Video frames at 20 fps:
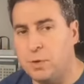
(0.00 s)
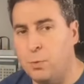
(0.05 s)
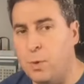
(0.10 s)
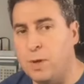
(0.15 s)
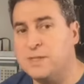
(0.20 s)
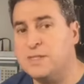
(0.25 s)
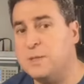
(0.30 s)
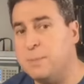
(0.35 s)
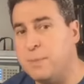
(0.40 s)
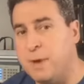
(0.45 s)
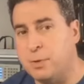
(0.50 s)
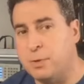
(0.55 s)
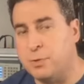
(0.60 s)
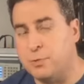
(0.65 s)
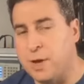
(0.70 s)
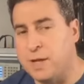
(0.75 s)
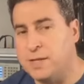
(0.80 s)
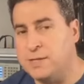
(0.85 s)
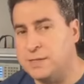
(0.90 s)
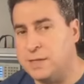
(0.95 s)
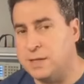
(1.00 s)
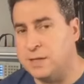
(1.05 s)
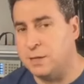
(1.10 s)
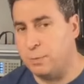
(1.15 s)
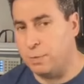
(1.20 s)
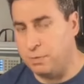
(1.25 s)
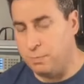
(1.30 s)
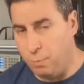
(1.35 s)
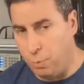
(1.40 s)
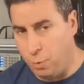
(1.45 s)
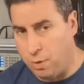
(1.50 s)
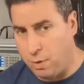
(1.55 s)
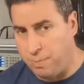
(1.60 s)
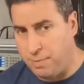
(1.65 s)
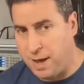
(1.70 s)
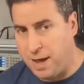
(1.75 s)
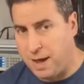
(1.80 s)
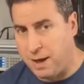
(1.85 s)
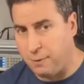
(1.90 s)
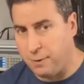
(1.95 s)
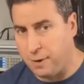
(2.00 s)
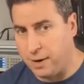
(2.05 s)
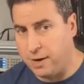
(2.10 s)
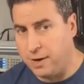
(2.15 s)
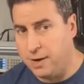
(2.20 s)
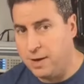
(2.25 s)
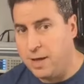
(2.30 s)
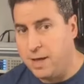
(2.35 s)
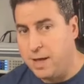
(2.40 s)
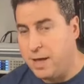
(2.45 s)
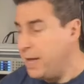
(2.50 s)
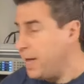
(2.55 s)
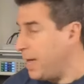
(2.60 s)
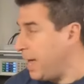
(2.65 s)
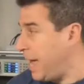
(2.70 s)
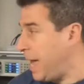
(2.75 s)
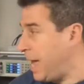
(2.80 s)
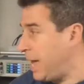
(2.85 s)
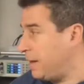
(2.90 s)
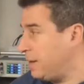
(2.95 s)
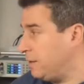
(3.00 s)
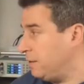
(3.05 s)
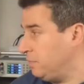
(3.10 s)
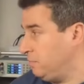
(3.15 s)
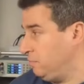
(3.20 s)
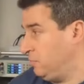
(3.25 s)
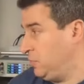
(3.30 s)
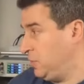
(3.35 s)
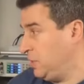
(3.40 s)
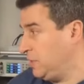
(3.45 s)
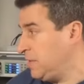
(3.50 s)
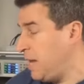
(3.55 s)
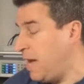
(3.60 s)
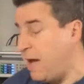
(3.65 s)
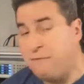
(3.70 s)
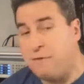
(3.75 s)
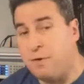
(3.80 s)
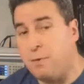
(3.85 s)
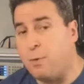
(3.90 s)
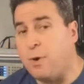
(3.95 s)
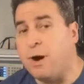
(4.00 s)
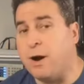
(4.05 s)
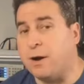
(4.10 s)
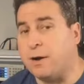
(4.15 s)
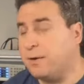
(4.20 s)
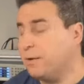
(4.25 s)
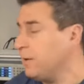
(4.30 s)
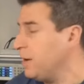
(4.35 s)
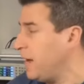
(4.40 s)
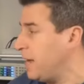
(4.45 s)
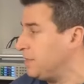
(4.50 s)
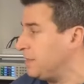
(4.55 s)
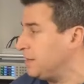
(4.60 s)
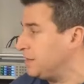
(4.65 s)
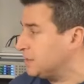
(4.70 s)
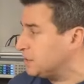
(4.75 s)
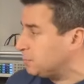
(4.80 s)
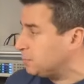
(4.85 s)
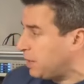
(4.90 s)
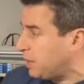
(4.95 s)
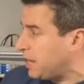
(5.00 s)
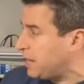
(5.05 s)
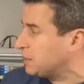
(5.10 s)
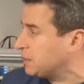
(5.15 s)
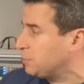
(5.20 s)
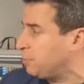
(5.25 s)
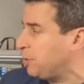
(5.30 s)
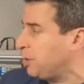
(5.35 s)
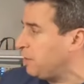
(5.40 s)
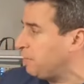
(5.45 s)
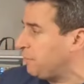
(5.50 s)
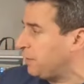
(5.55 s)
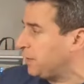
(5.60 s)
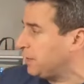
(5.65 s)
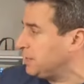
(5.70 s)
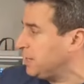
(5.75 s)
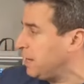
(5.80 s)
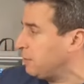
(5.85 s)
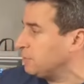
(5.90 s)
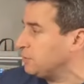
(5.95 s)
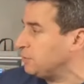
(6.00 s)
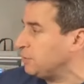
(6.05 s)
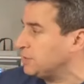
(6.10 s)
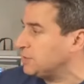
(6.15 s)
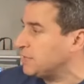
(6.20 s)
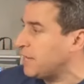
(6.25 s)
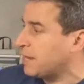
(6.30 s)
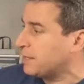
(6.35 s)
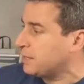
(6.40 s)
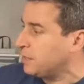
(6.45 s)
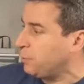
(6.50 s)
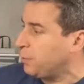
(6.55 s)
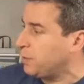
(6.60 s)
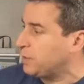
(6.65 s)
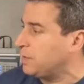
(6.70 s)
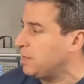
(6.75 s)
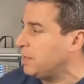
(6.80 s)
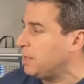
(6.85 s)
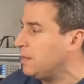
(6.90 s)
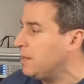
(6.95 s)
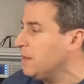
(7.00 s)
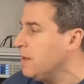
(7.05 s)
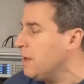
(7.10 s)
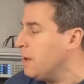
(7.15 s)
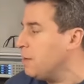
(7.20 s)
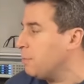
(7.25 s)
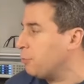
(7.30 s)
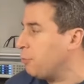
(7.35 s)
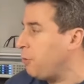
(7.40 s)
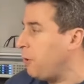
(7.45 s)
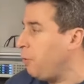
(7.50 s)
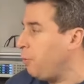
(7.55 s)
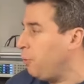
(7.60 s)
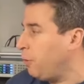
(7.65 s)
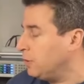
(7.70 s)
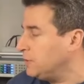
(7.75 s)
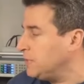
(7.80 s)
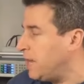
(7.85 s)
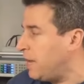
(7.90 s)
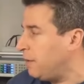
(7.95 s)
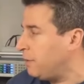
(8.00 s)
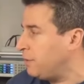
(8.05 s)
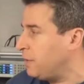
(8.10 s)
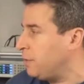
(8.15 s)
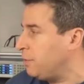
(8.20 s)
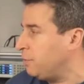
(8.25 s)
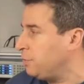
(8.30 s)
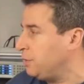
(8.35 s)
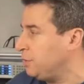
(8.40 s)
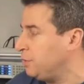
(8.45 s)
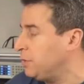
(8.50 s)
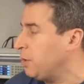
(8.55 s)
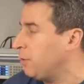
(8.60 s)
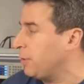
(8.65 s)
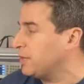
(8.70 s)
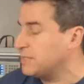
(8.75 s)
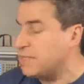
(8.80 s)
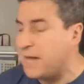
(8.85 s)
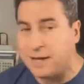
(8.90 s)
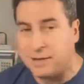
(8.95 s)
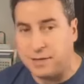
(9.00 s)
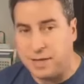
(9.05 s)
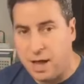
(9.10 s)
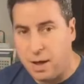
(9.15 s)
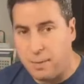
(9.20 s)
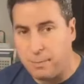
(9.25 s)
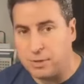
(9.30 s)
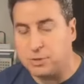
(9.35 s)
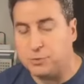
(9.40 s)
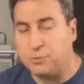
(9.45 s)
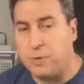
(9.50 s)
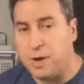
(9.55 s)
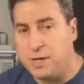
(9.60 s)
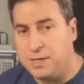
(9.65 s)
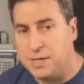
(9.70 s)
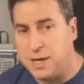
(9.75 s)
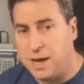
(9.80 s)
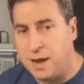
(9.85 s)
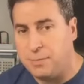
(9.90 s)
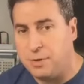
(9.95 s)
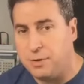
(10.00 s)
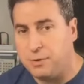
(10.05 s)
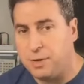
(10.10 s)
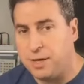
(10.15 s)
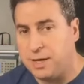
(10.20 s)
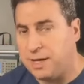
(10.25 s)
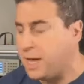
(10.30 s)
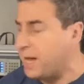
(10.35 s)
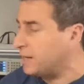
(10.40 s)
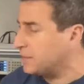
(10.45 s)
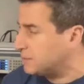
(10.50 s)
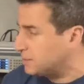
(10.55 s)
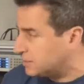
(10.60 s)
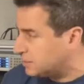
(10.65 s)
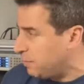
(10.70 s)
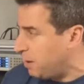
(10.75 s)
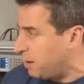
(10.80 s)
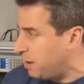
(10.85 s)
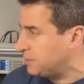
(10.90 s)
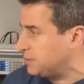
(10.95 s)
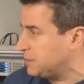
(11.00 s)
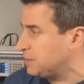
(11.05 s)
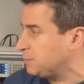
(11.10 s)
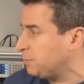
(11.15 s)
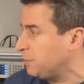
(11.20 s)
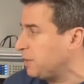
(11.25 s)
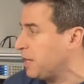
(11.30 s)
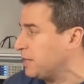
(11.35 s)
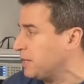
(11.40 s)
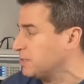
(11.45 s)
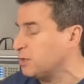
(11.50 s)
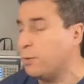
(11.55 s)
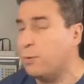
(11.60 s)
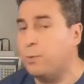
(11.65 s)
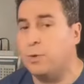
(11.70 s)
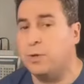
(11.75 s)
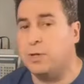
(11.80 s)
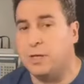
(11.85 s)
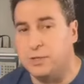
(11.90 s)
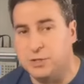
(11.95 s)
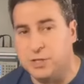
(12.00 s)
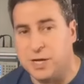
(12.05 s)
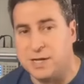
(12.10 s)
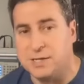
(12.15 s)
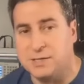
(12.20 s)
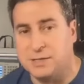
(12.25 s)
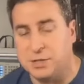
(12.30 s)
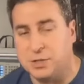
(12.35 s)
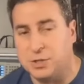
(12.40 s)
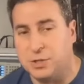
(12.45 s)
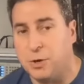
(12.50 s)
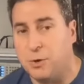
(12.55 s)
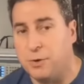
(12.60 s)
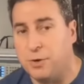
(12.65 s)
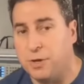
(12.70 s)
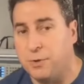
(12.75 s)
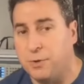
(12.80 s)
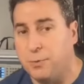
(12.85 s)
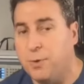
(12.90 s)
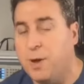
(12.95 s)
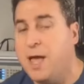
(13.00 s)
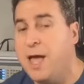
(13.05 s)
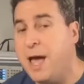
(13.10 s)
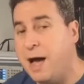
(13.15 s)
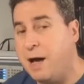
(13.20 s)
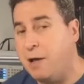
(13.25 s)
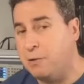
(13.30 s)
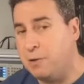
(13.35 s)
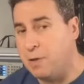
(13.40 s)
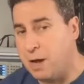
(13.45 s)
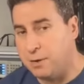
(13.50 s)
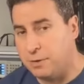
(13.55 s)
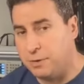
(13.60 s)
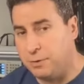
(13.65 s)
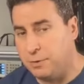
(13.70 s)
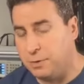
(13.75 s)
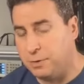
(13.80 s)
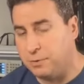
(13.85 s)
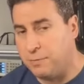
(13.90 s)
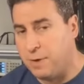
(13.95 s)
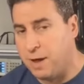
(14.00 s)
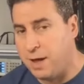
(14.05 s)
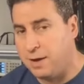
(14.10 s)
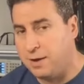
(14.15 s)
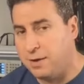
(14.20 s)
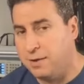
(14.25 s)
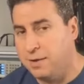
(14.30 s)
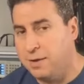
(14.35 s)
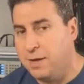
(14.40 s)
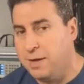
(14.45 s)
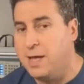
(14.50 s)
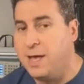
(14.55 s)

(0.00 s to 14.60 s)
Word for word: wants to be able to run something with more power and just have it work. And the display is perfect. It tells you exactly what the Pro will tell you. You know exactly how much runtime you can get. It's a smart display, so it will adjust to show you how long you can run,